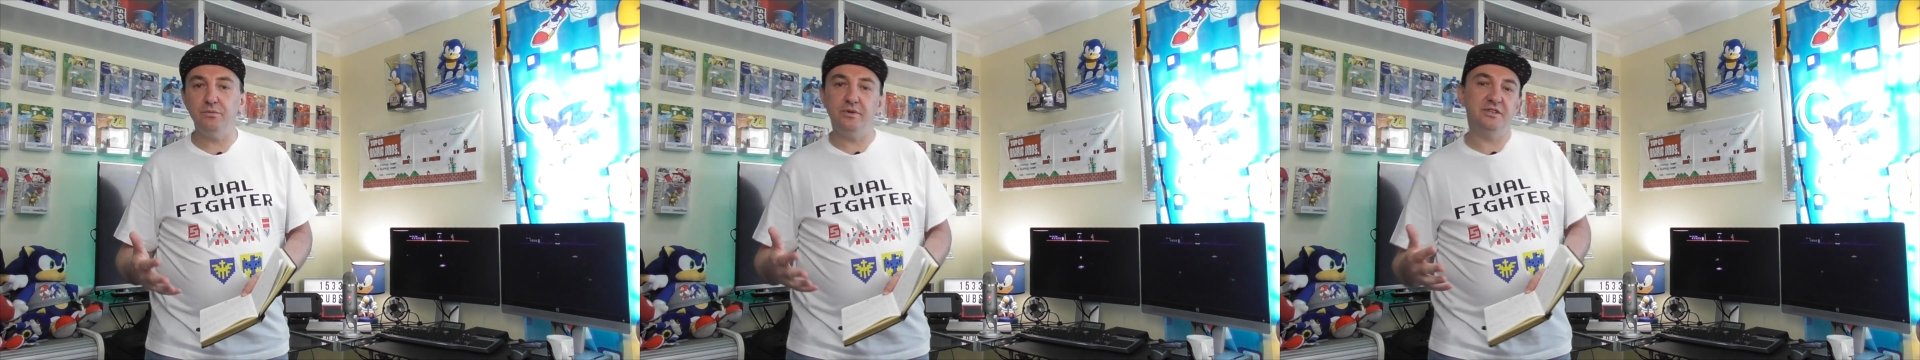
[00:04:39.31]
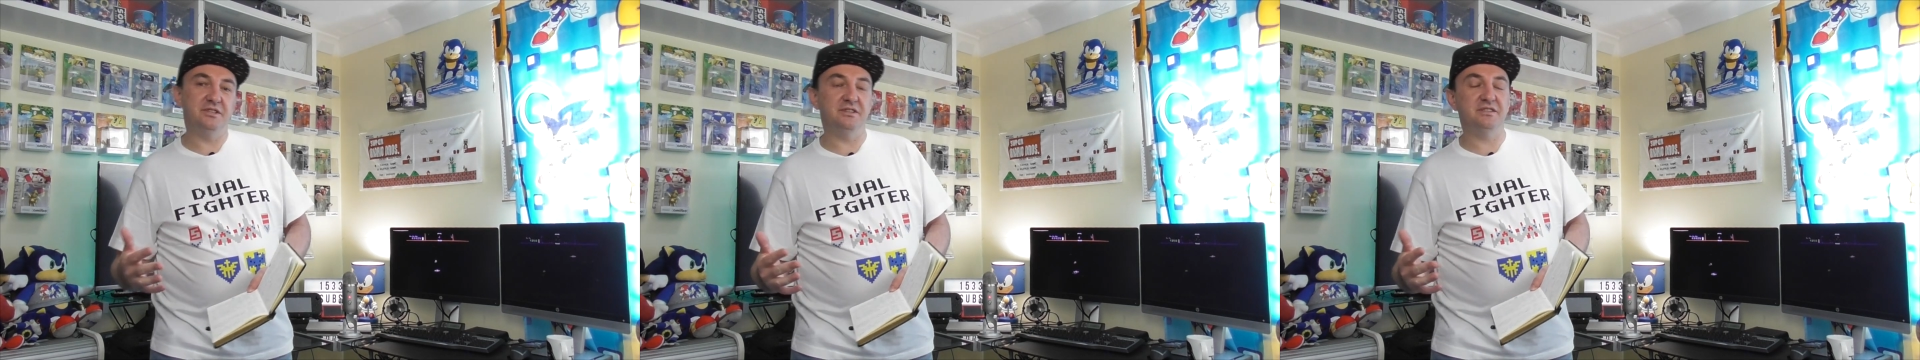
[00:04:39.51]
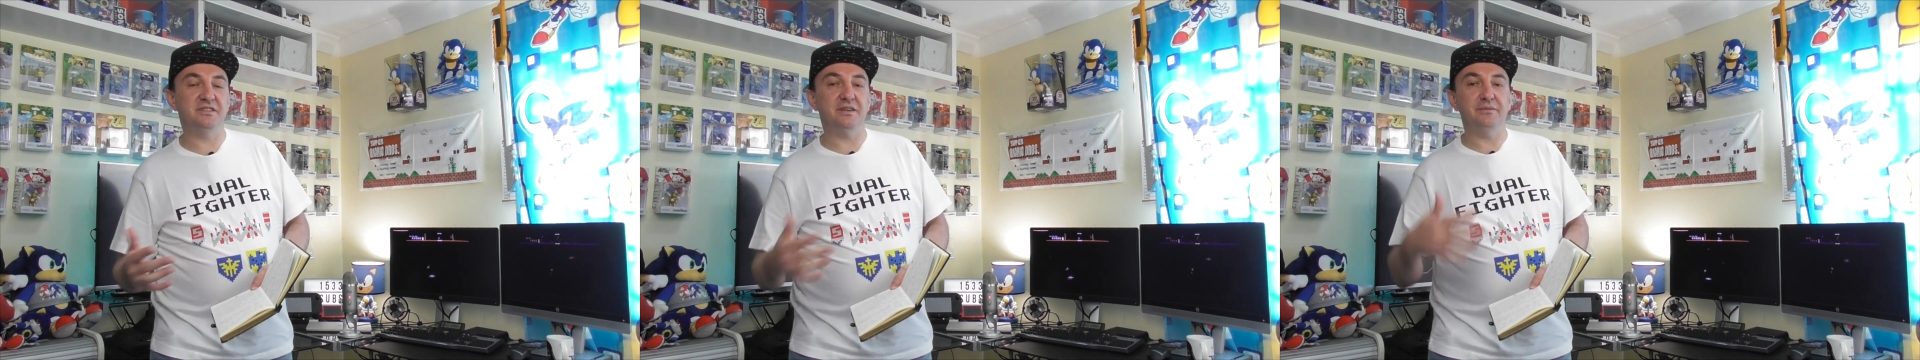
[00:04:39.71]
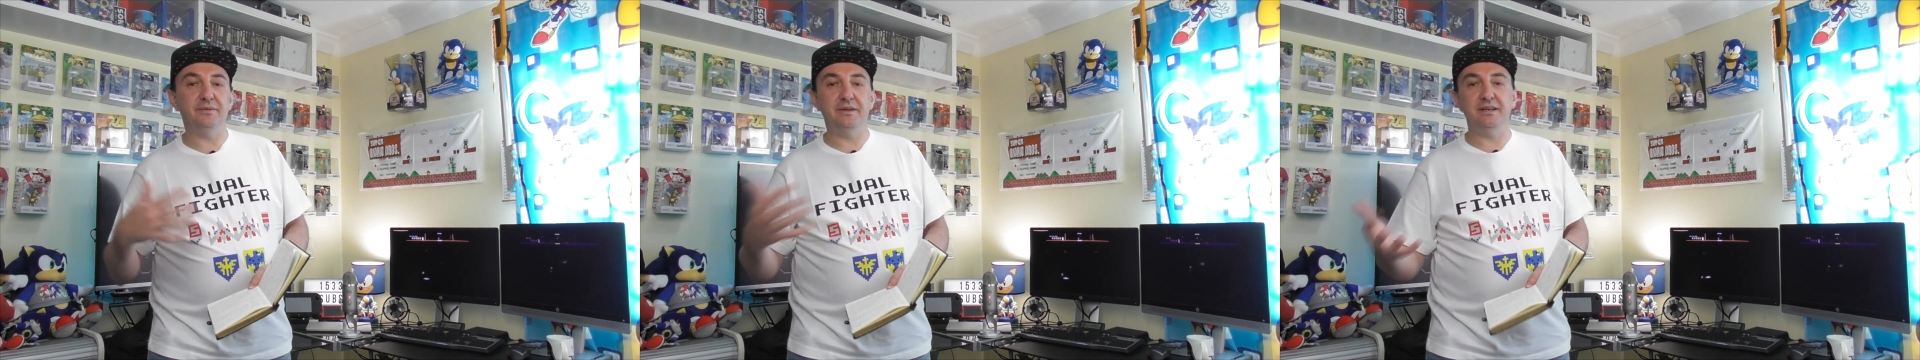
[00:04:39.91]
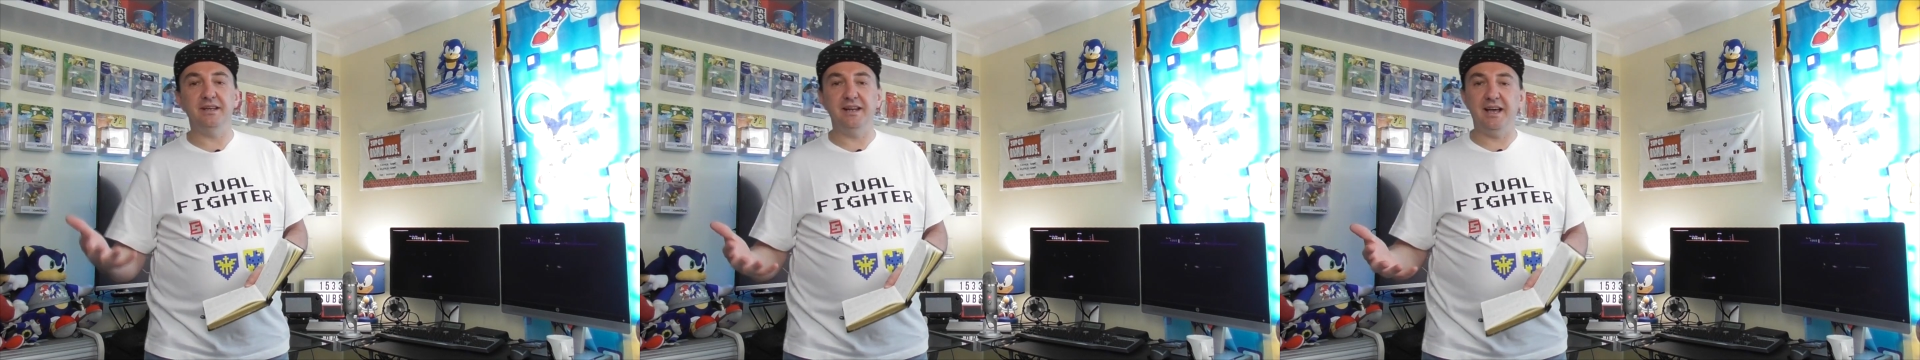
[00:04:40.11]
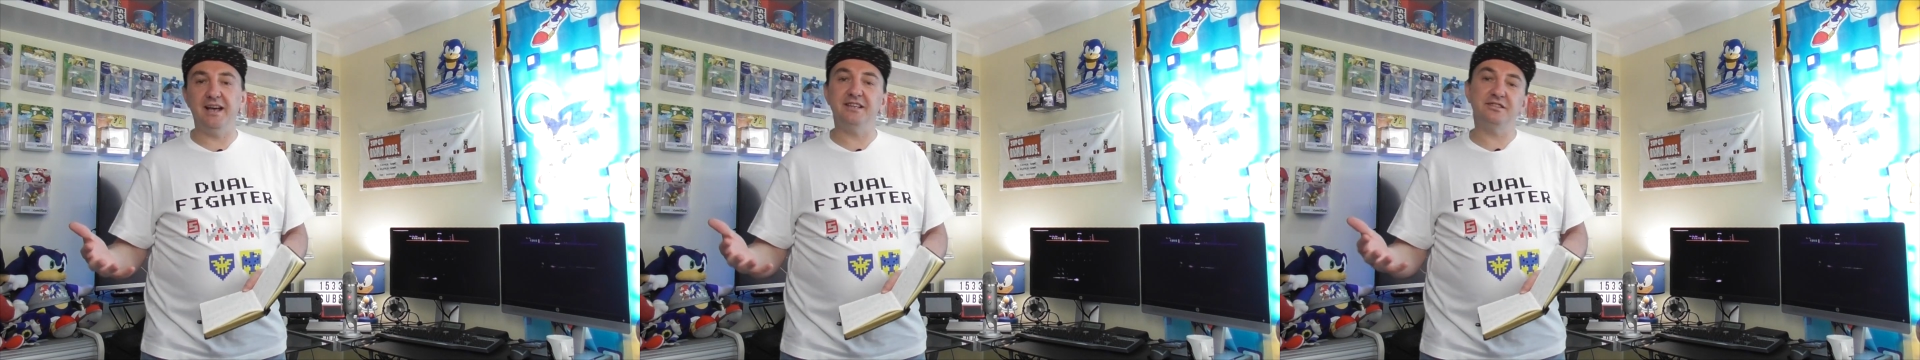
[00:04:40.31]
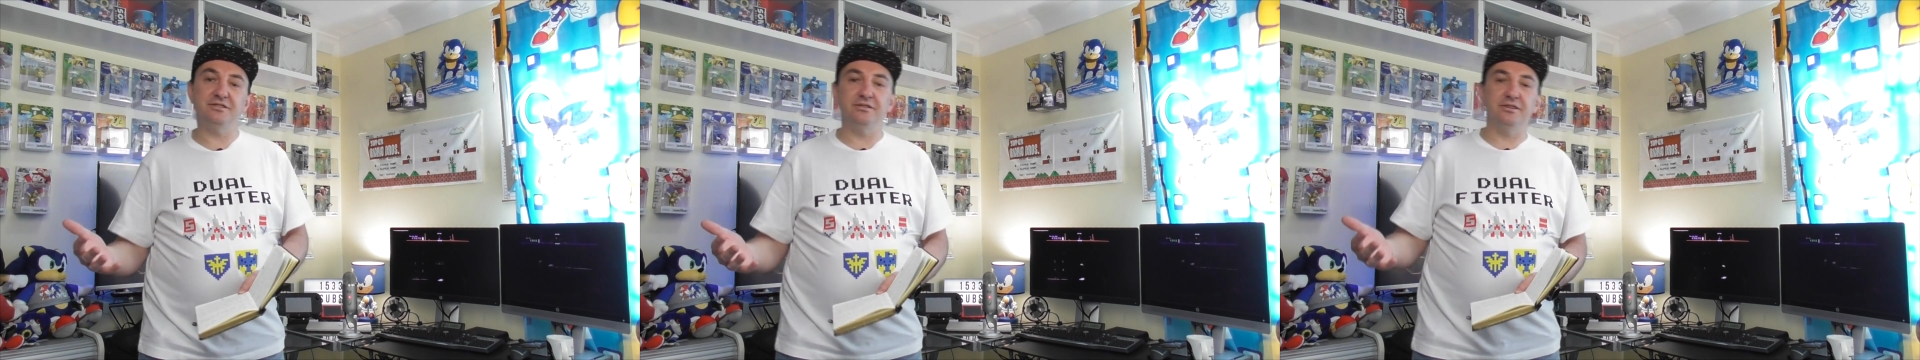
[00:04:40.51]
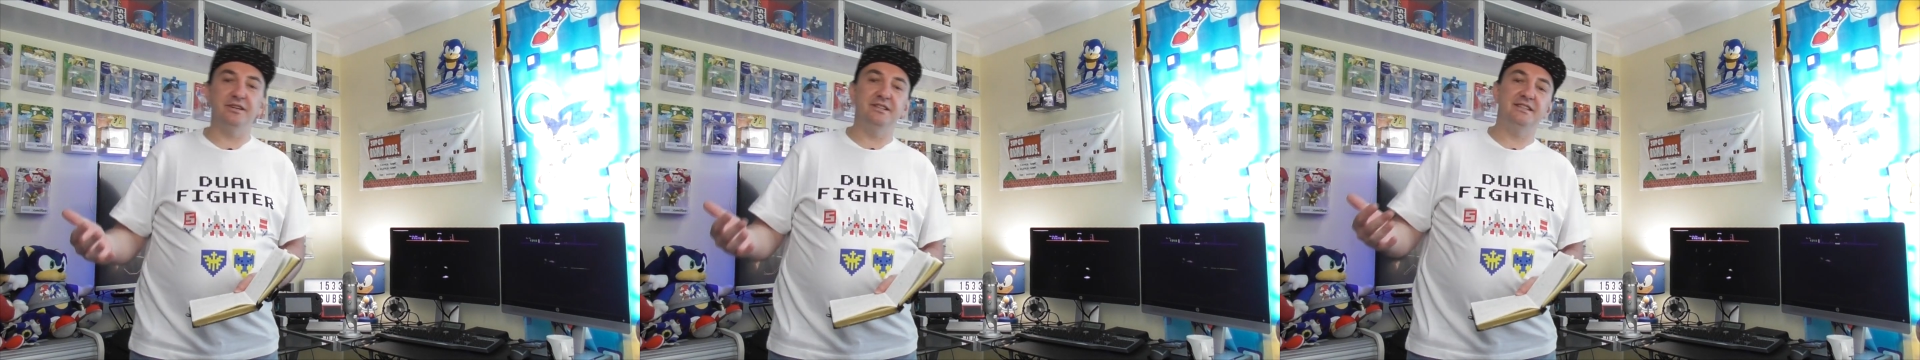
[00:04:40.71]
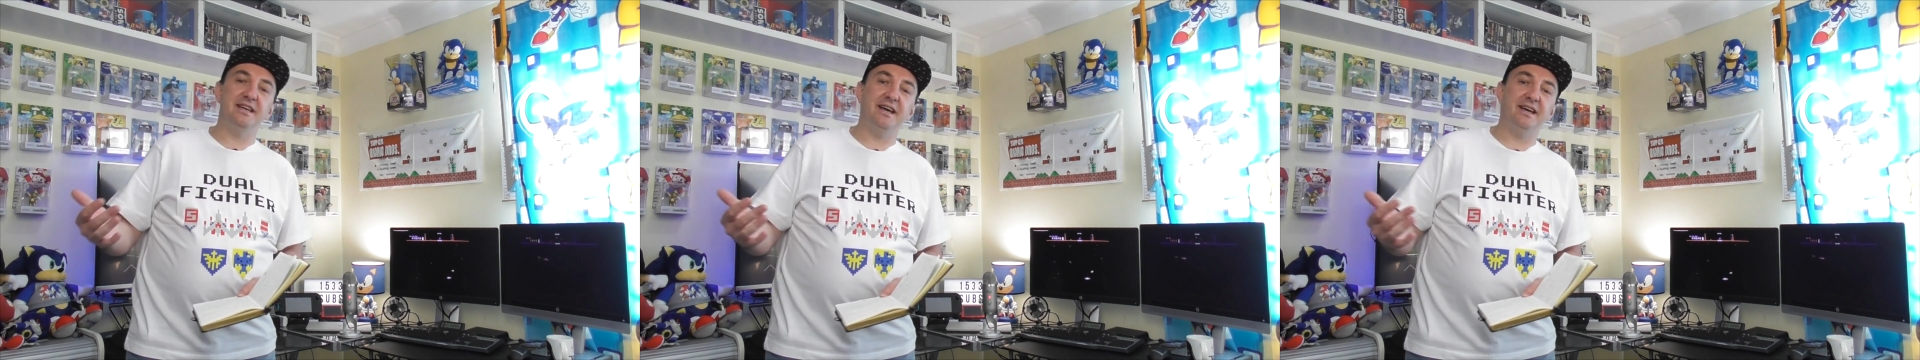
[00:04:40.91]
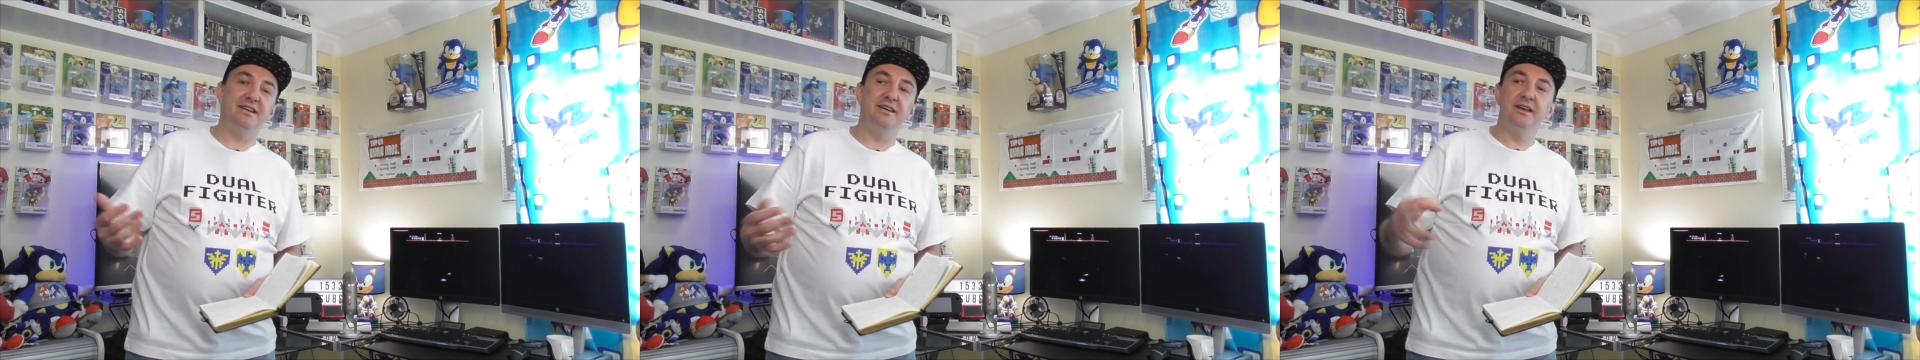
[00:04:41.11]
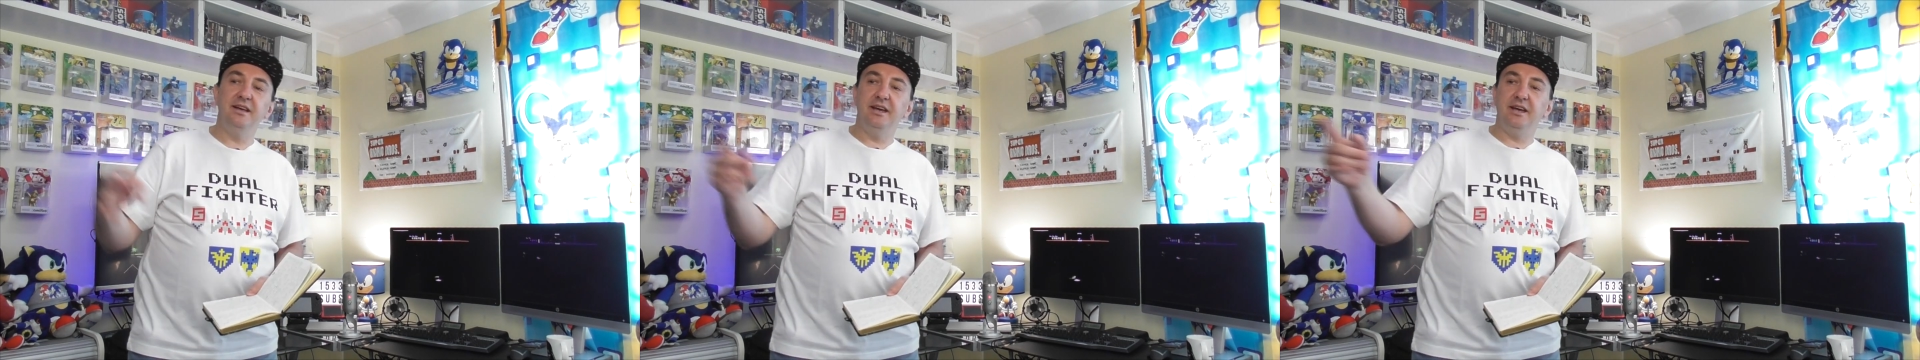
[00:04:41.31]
which is something that Asteroids had.